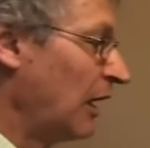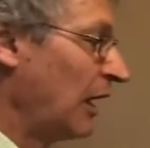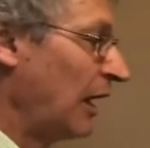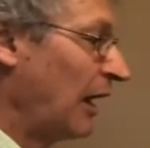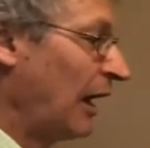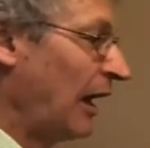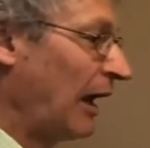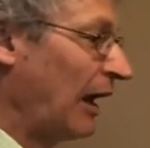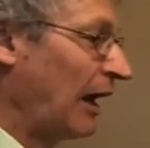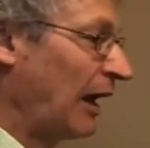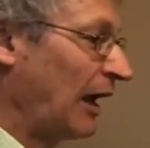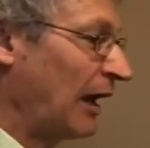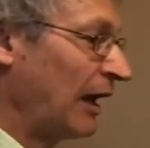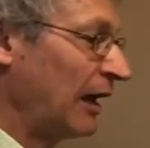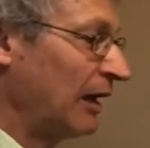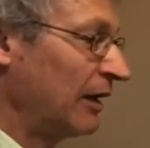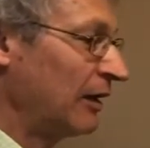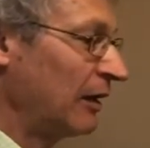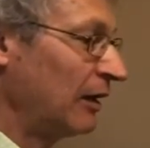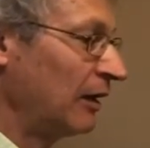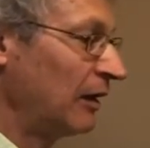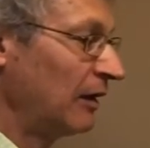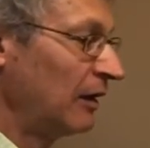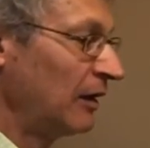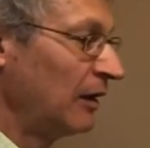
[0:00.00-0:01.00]
And
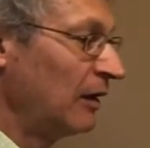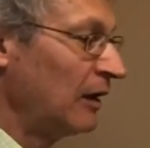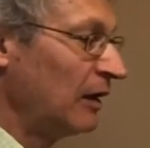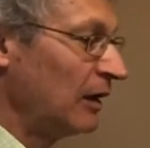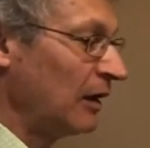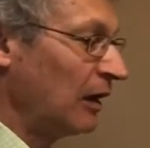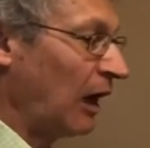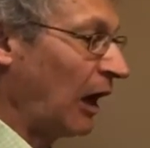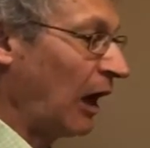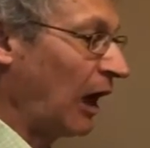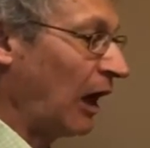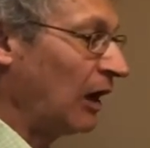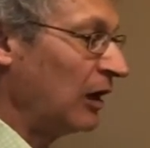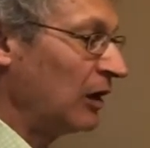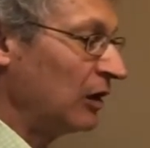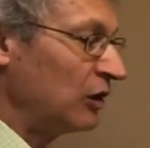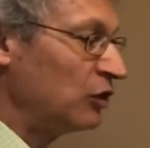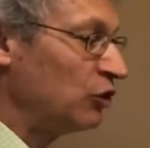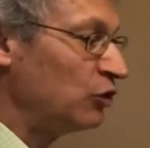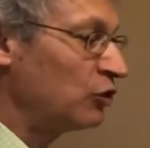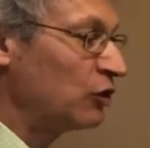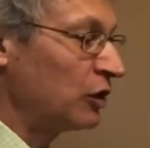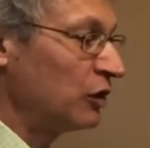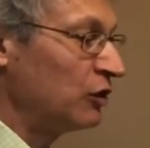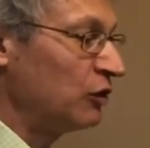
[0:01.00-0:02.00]
you
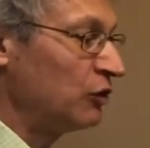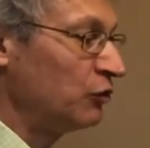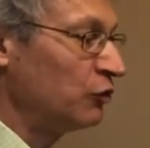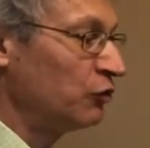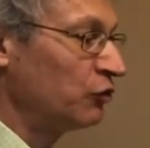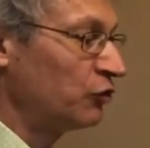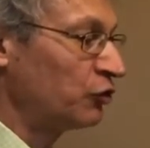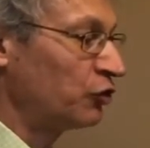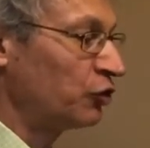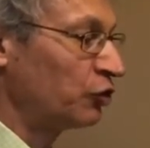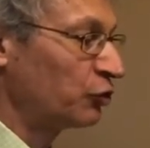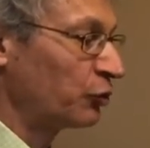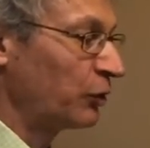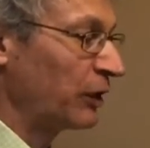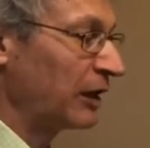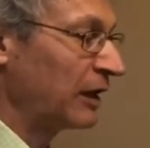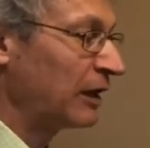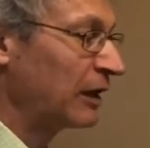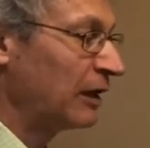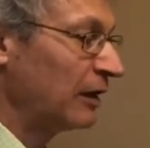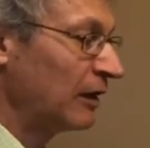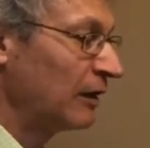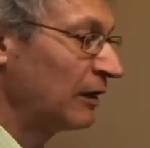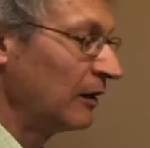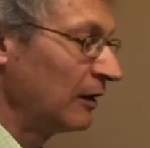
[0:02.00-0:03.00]
can use trig
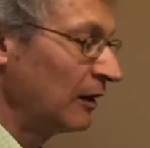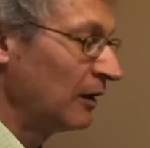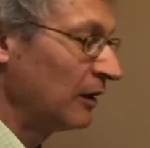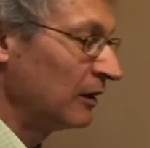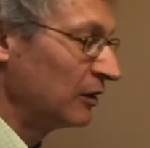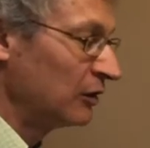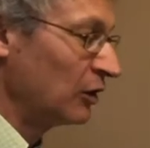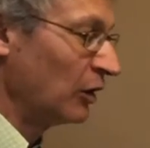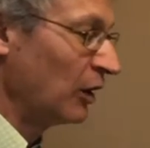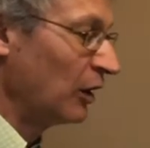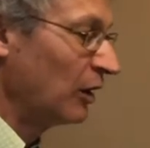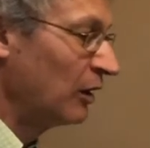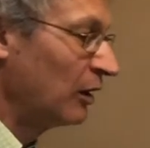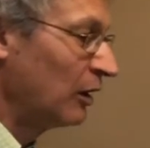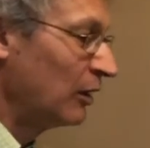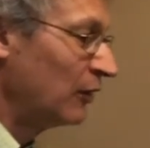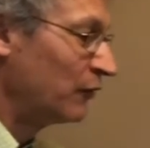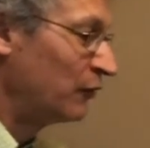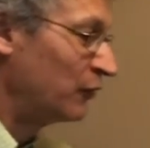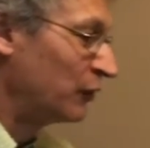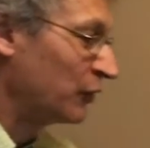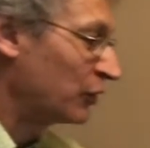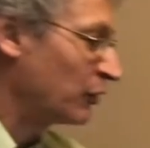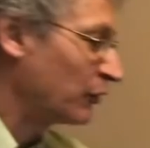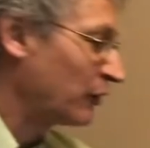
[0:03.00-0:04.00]
to
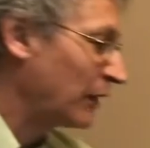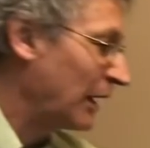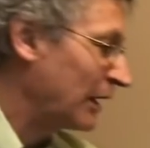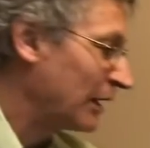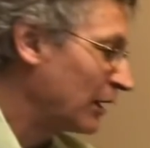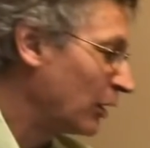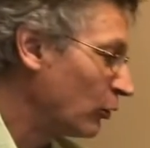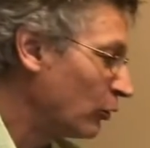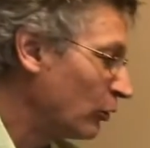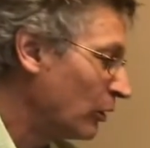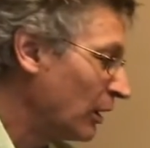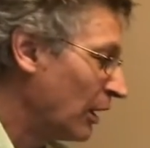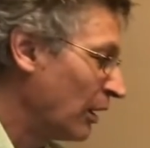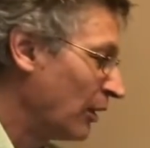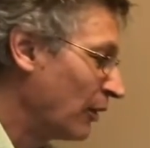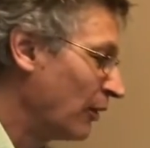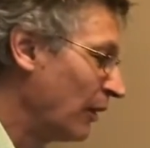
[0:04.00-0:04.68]
figure that out.